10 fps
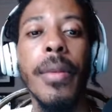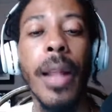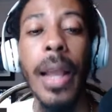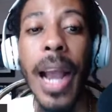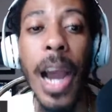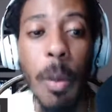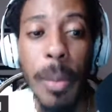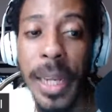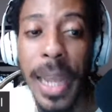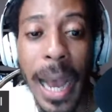Like how
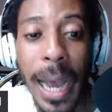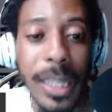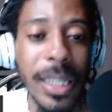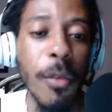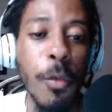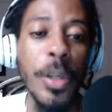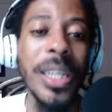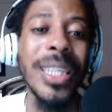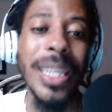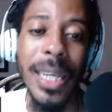many ads have we
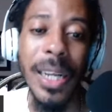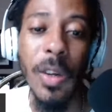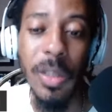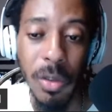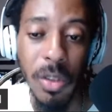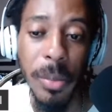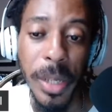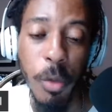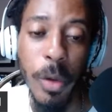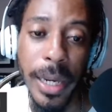seen on social
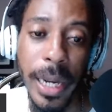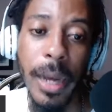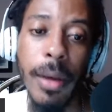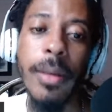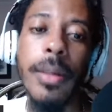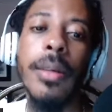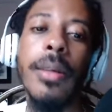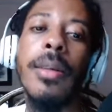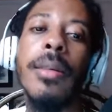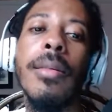media right now,
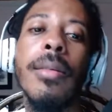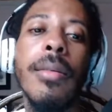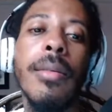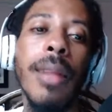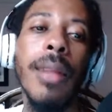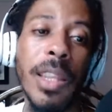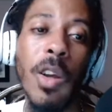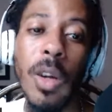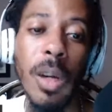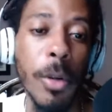like
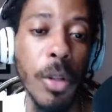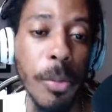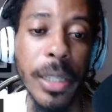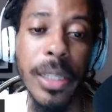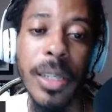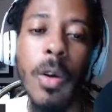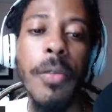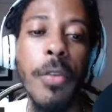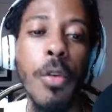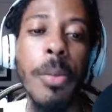talking about depression? Oh,
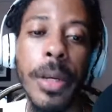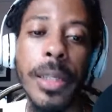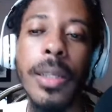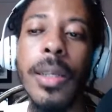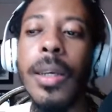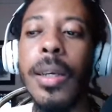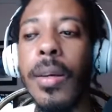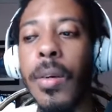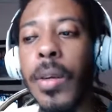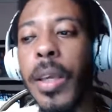if you're depressed,
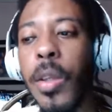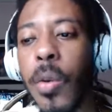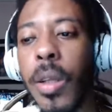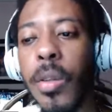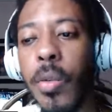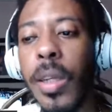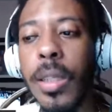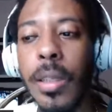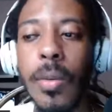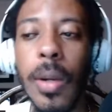okay, you can do
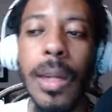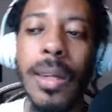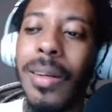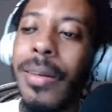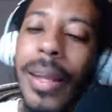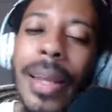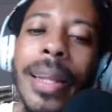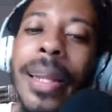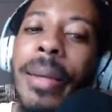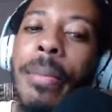this and do that.
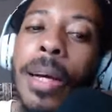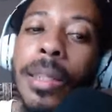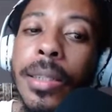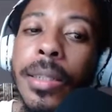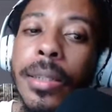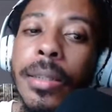It ain't much.